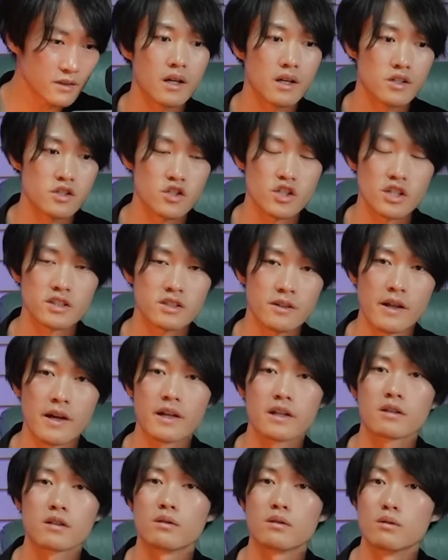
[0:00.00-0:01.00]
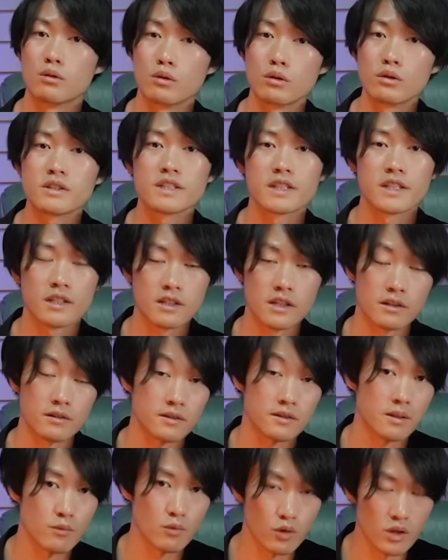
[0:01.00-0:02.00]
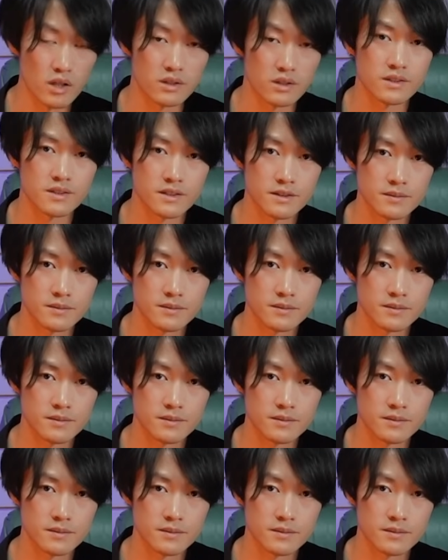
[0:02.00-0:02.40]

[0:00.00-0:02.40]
just like Lulusia Kingdom was.